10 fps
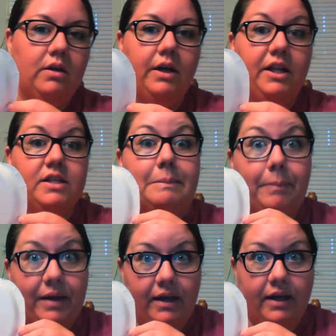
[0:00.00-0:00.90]
and it's a
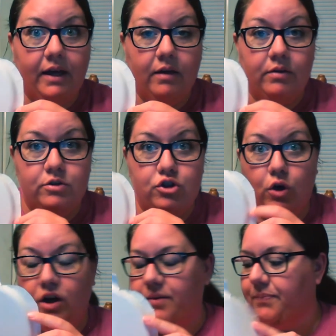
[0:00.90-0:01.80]
big
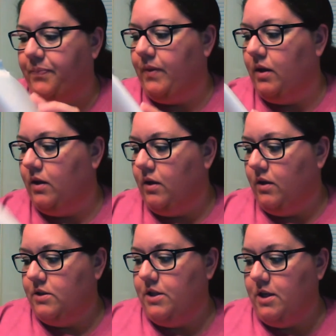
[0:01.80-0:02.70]
jar.
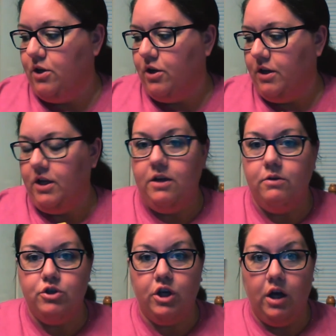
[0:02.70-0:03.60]
So then you're going to
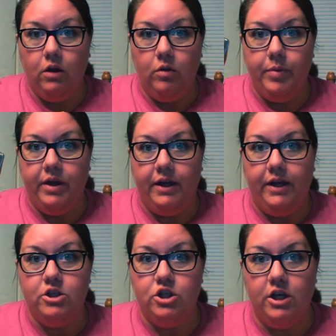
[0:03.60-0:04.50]
use your hole
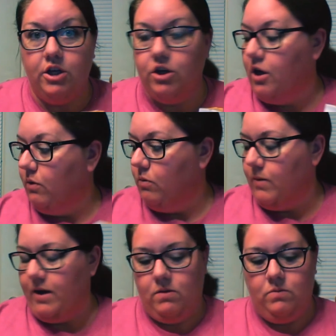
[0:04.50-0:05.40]
punch and your go
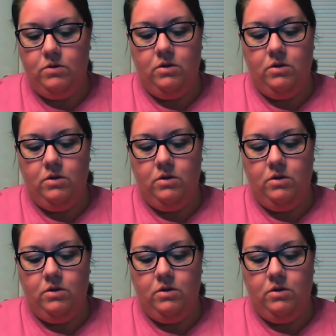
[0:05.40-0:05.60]
around,